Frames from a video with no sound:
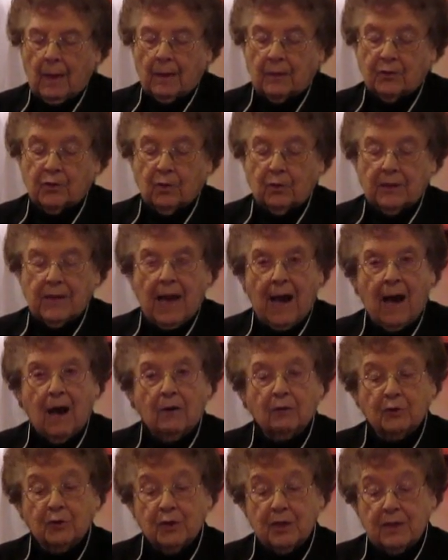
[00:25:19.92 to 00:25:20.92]
And so
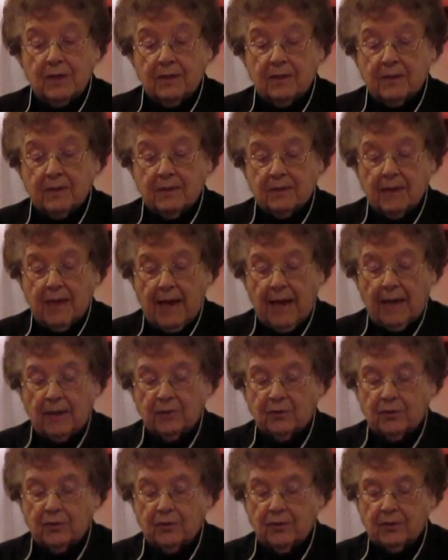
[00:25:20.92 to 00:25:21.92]
now Jesus
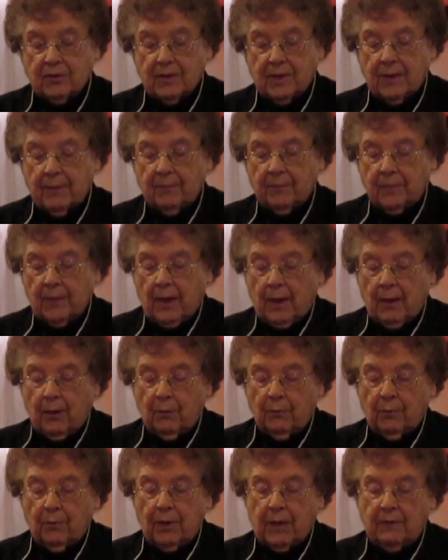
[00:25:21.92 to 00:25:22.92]
answers them.
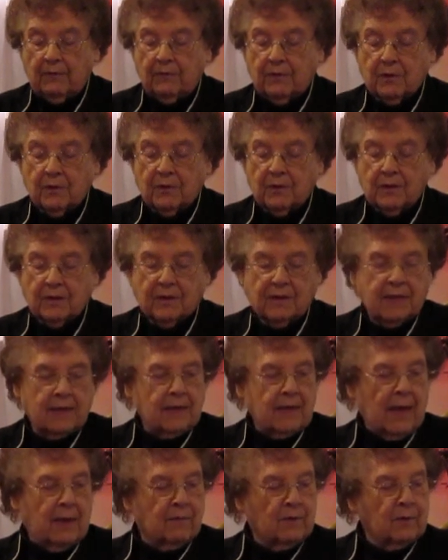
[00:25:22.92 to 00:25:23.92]
Read verses
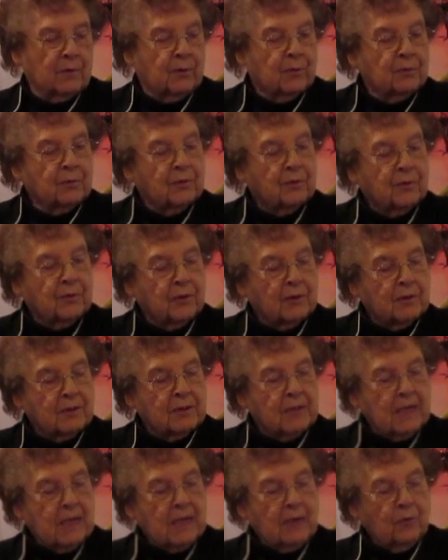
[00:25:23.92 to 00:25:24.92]
11 through
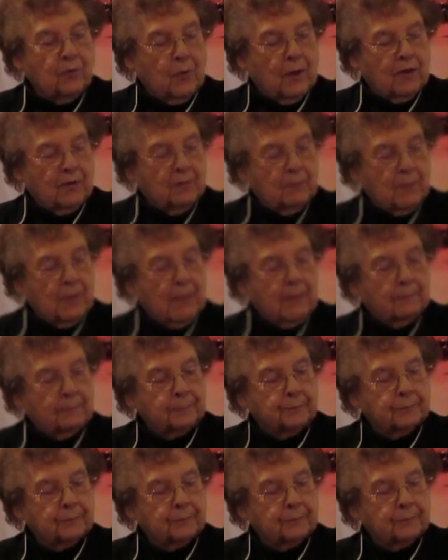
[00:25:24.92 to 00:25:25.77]
13 with me.